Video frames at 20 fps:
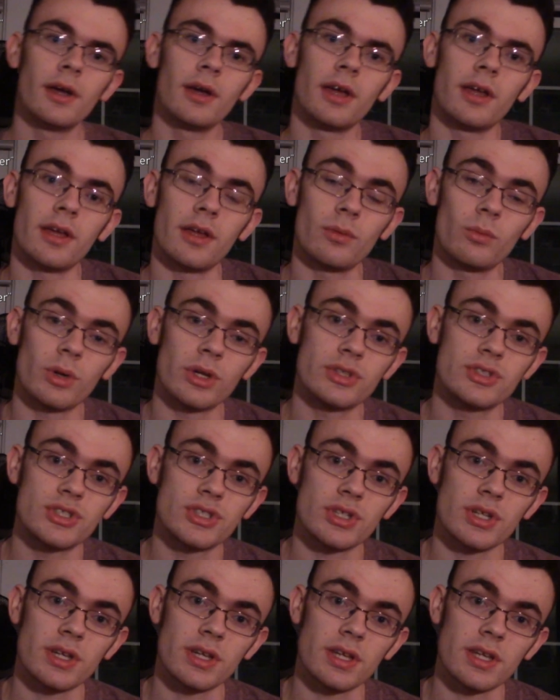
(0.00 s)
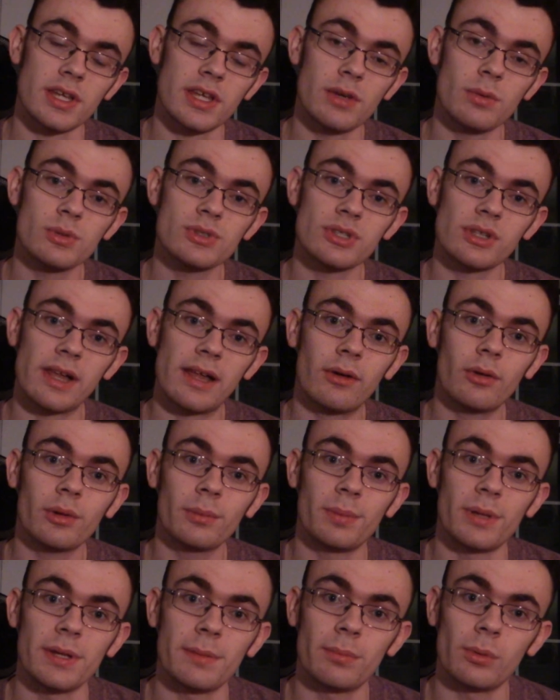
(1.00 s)
in which he was allowing
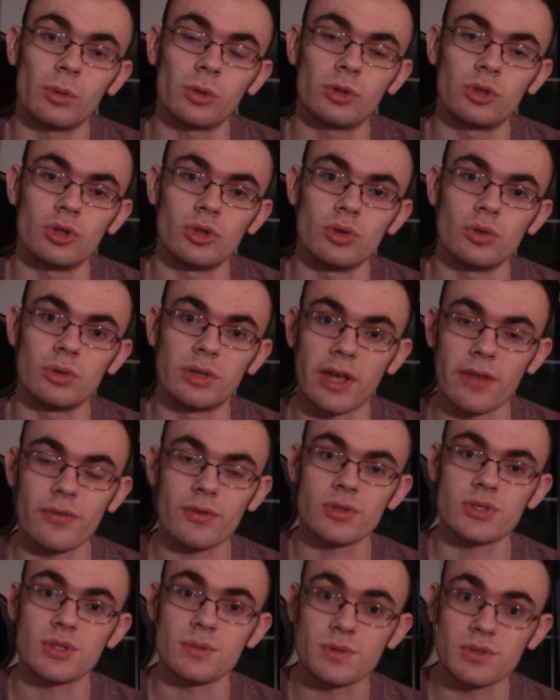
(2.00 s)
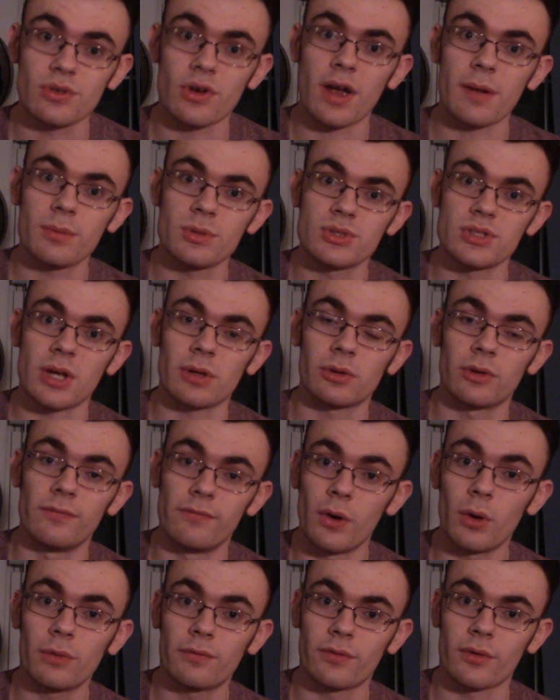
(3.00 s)
people to get their subscribers out to
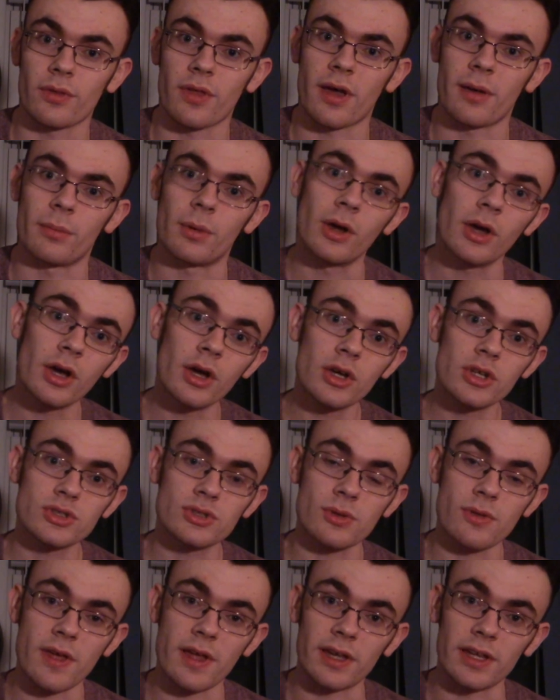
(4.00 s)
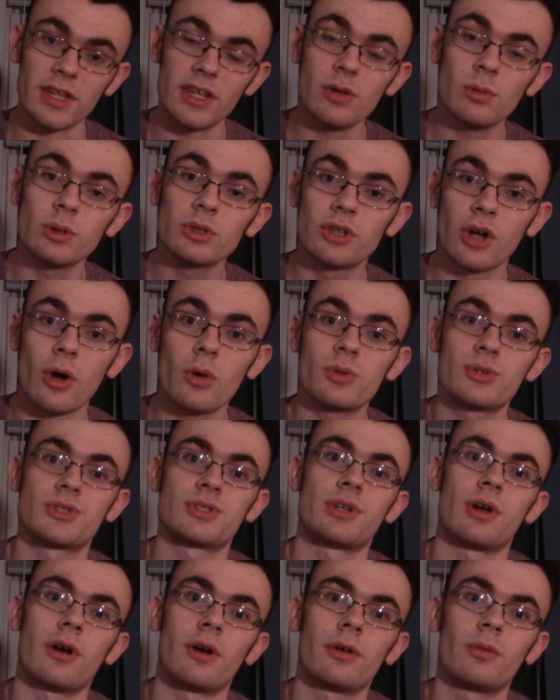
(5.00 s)
vote for them, so that he would
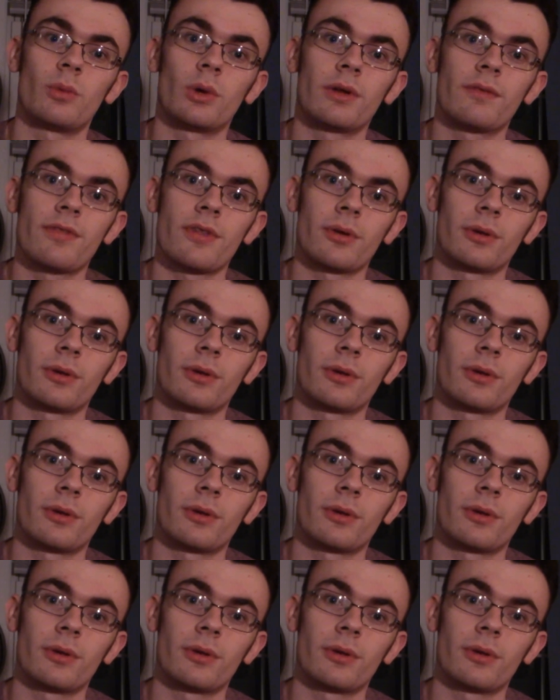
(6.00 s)
co-star in one of their